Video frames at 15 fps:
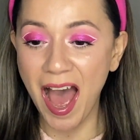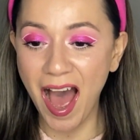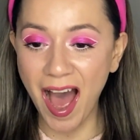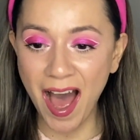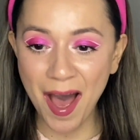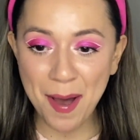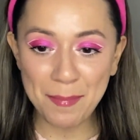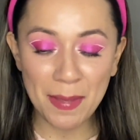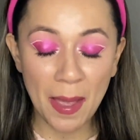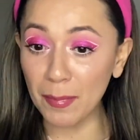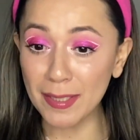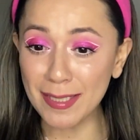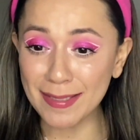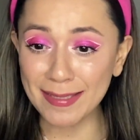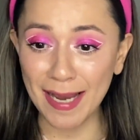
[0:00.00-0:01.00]

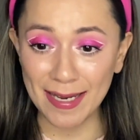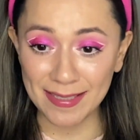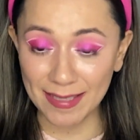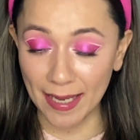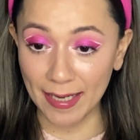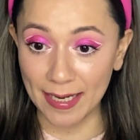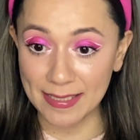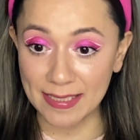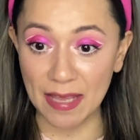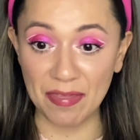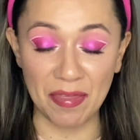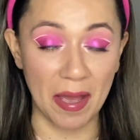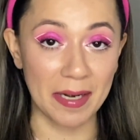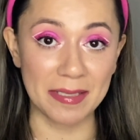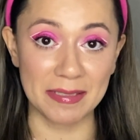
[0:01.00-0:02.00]
But yes, guys, like I said,
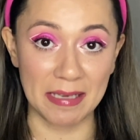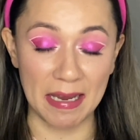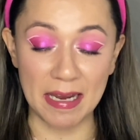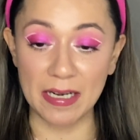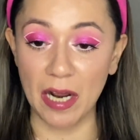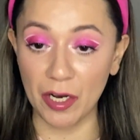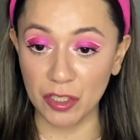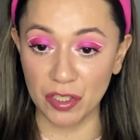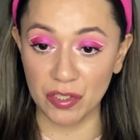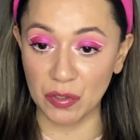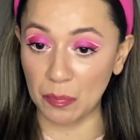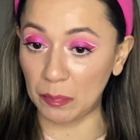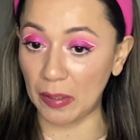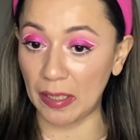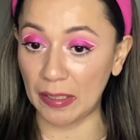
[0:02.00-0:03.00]
that is it. I just
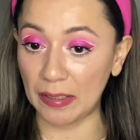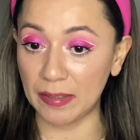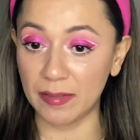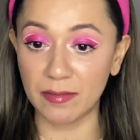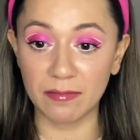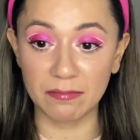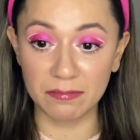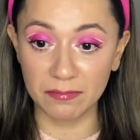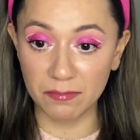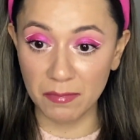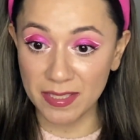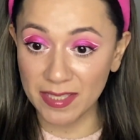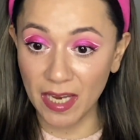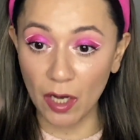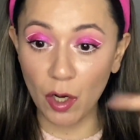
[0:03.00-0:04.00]
applied
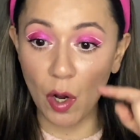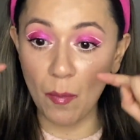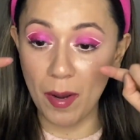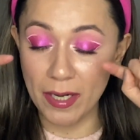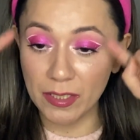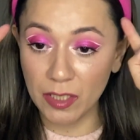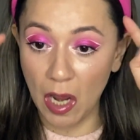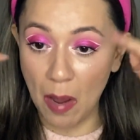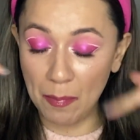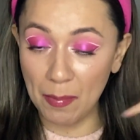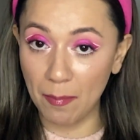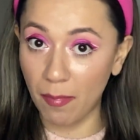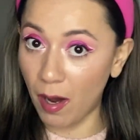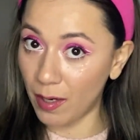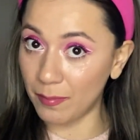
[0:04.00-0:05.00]
mascara on my top
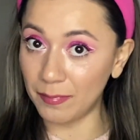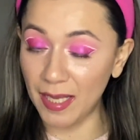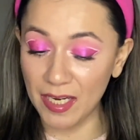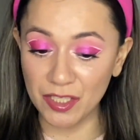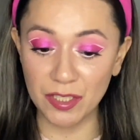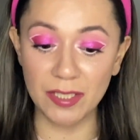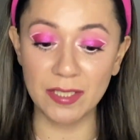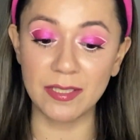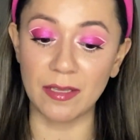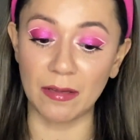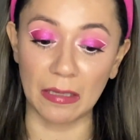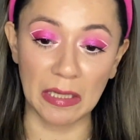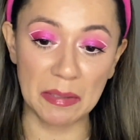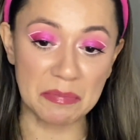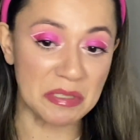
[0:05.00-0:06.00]
and bottom lashes, the
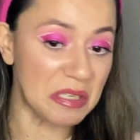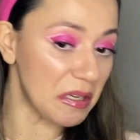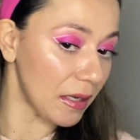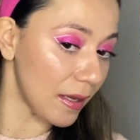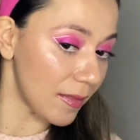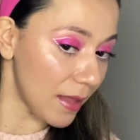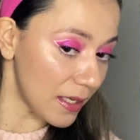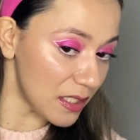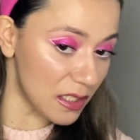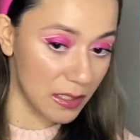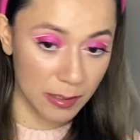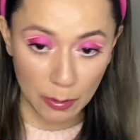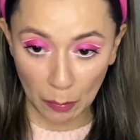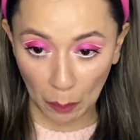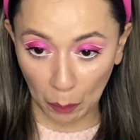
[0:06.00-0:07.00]
lipstick, and
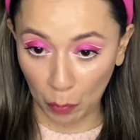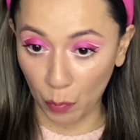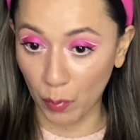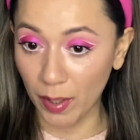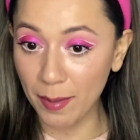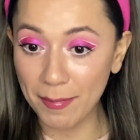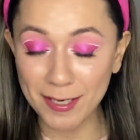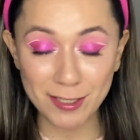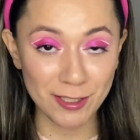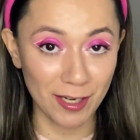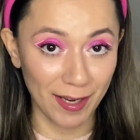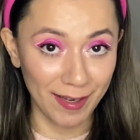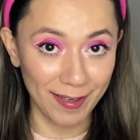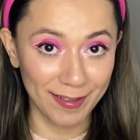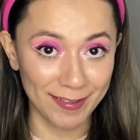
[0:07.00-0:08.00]
that's pretty much
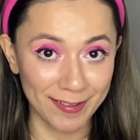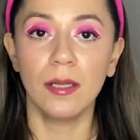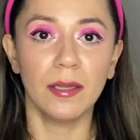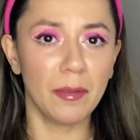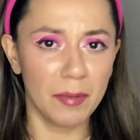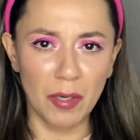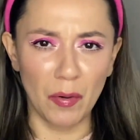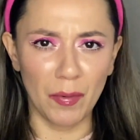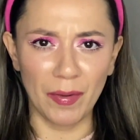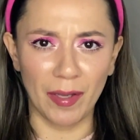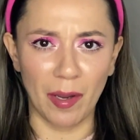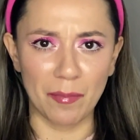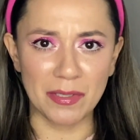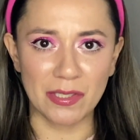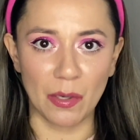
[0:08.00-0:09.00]
it. Let me know in the
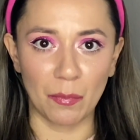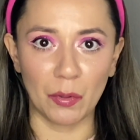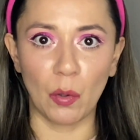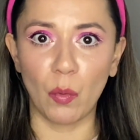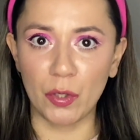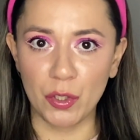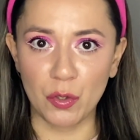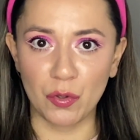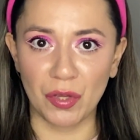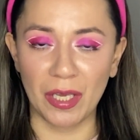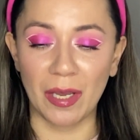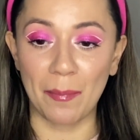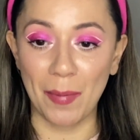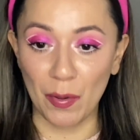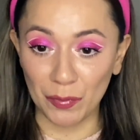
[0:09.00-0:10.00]
comments down below, what do you think
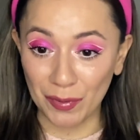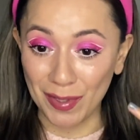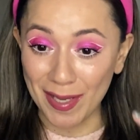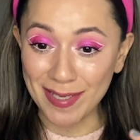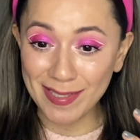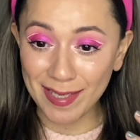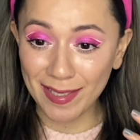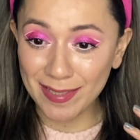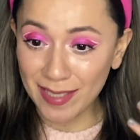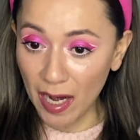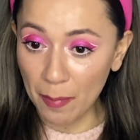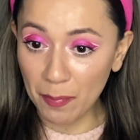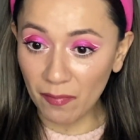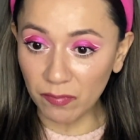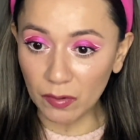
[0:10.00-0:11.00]
about this
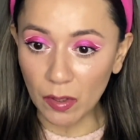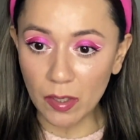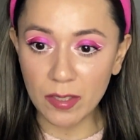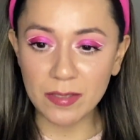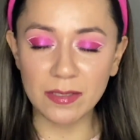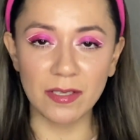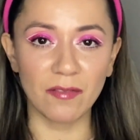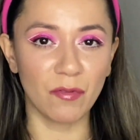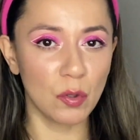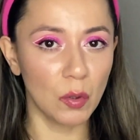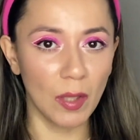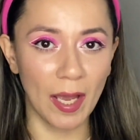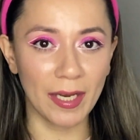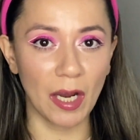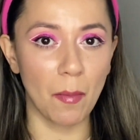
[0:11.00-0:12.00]
type of looks? If you
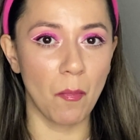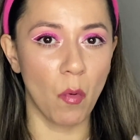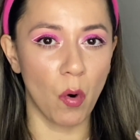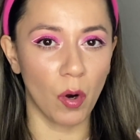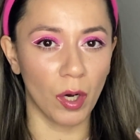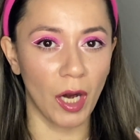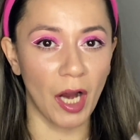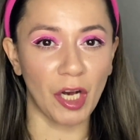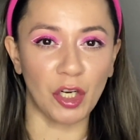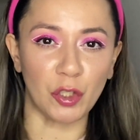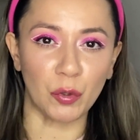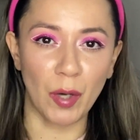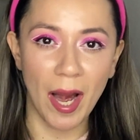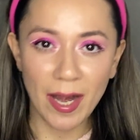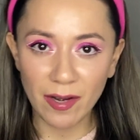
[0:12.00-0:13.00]
like more
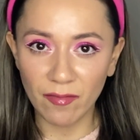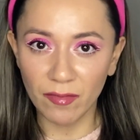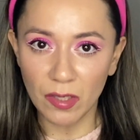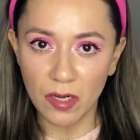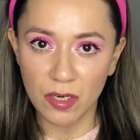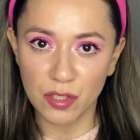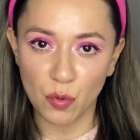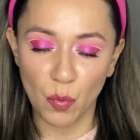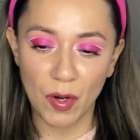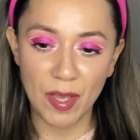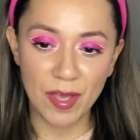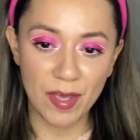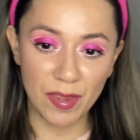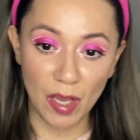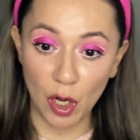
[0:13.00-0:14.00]
creative looks
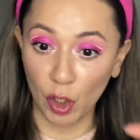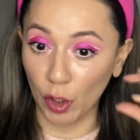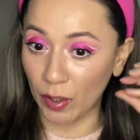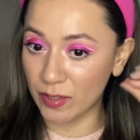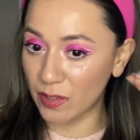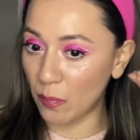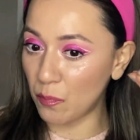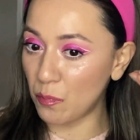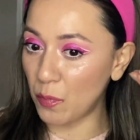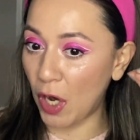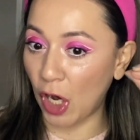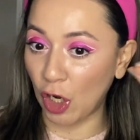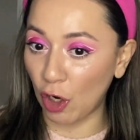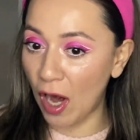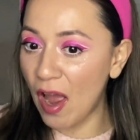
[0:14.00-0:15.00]
with some
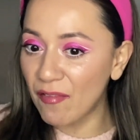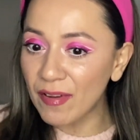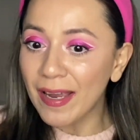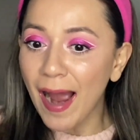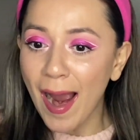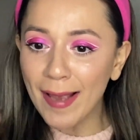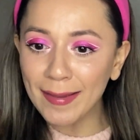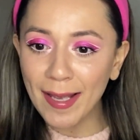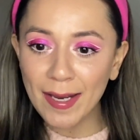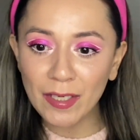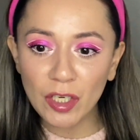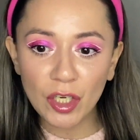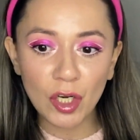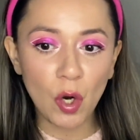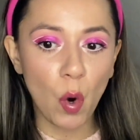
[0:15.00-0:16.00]
graphic
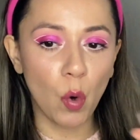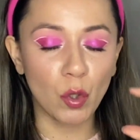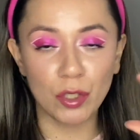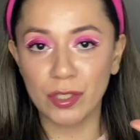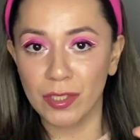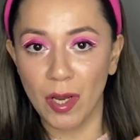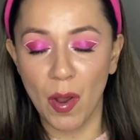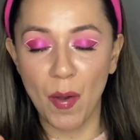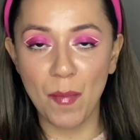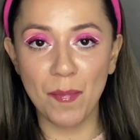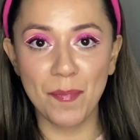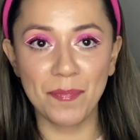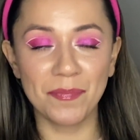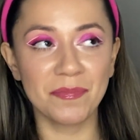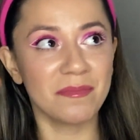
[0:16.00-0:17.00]
eyeliner or
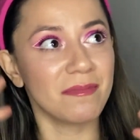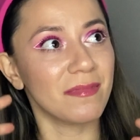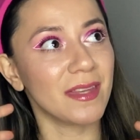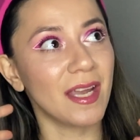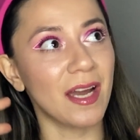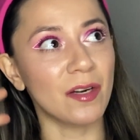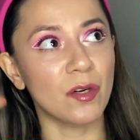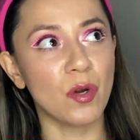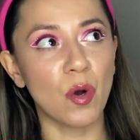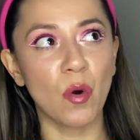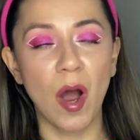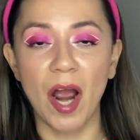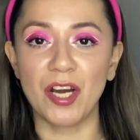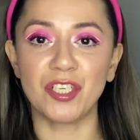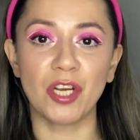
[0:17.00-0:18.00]
some, I don't know,
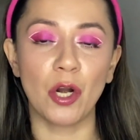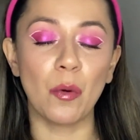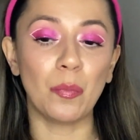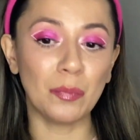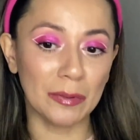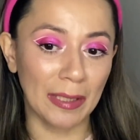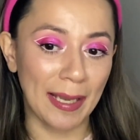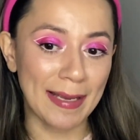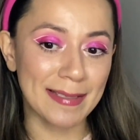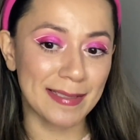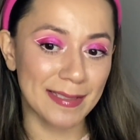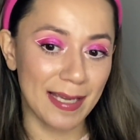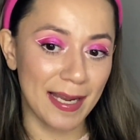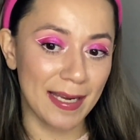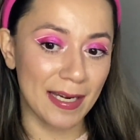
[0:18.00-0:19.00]
eyeshadow
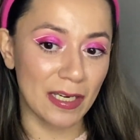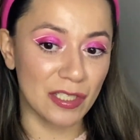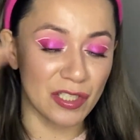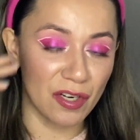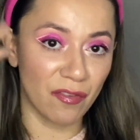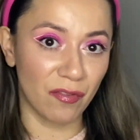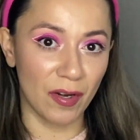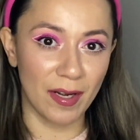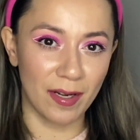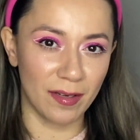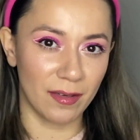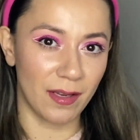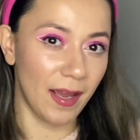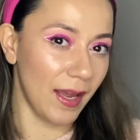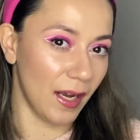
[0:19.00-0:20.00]
placed in a different
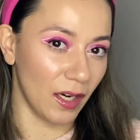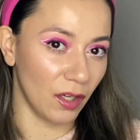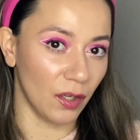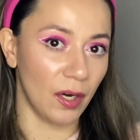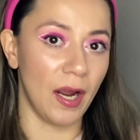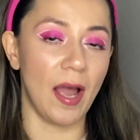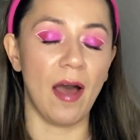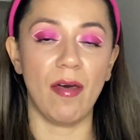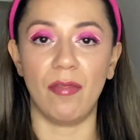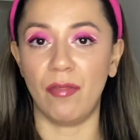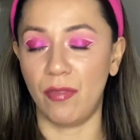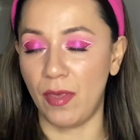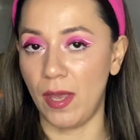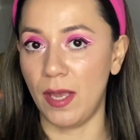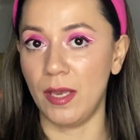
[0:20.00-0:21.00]
area
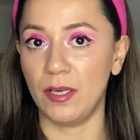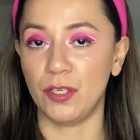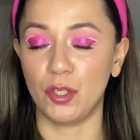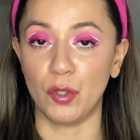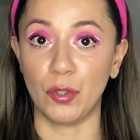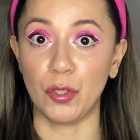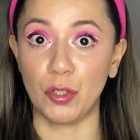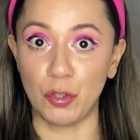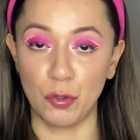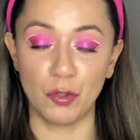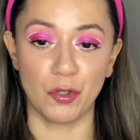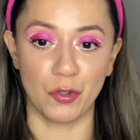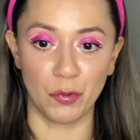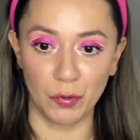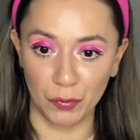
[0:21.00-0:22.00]
than your
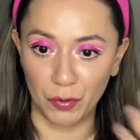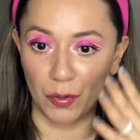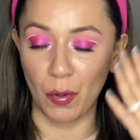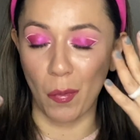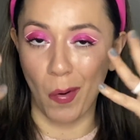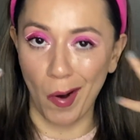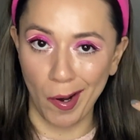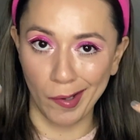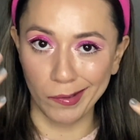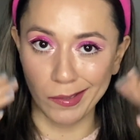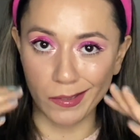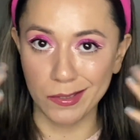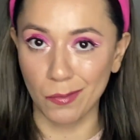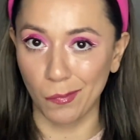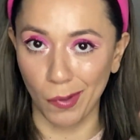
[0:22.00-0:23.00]
usual, you know,
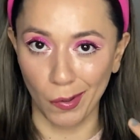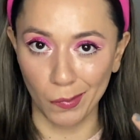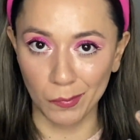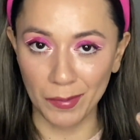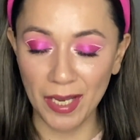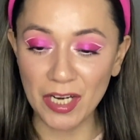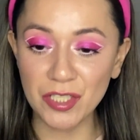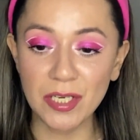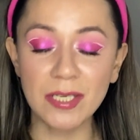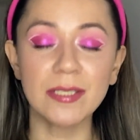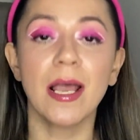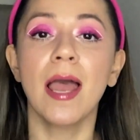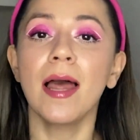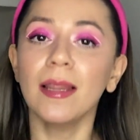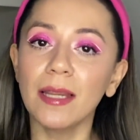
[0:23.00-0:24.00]
eyelids and bottom lashes,
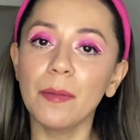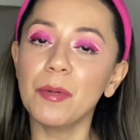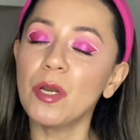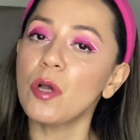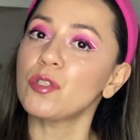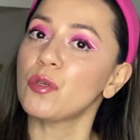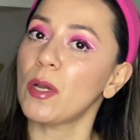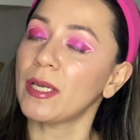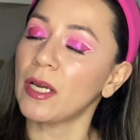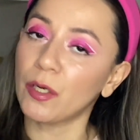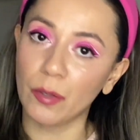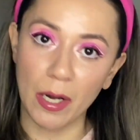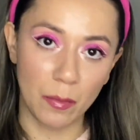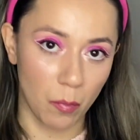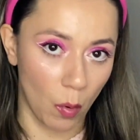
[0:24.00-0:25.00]
let me know so I can
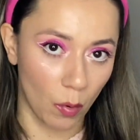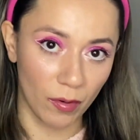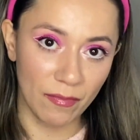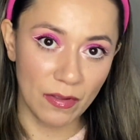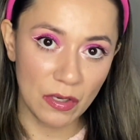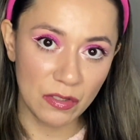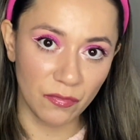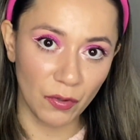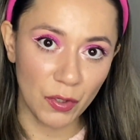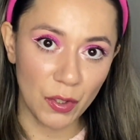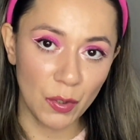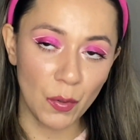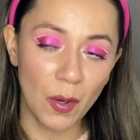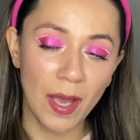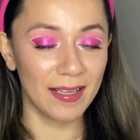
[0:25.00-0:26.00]
create more of those for
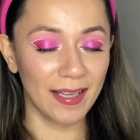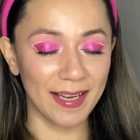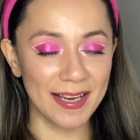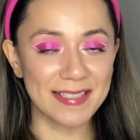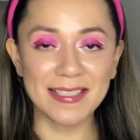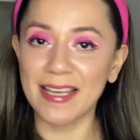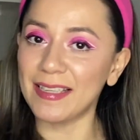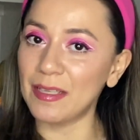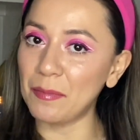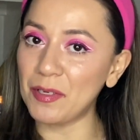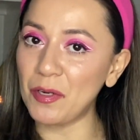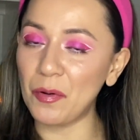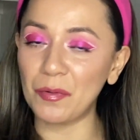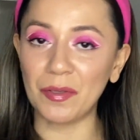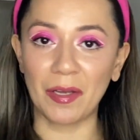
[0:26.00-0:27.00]
you. Like I said, let me
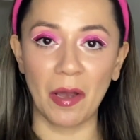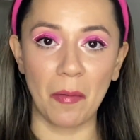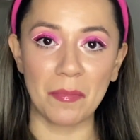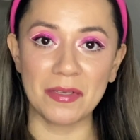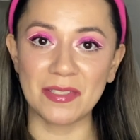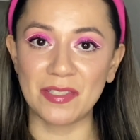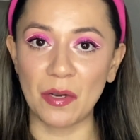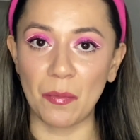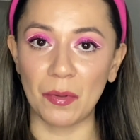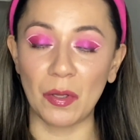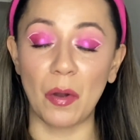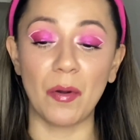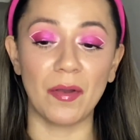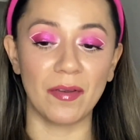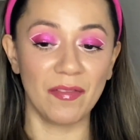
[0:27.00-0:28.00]
know in the comments down
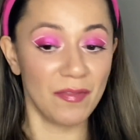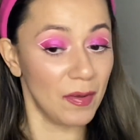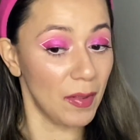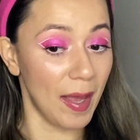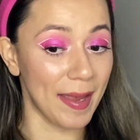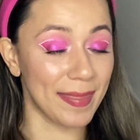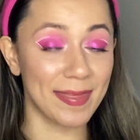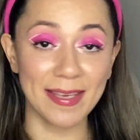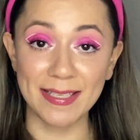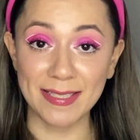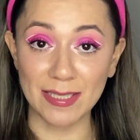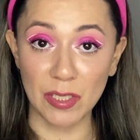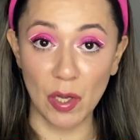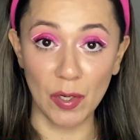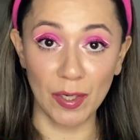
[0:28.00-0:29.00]
below if you like this
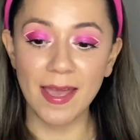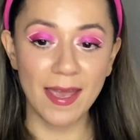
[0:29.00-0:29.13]
look.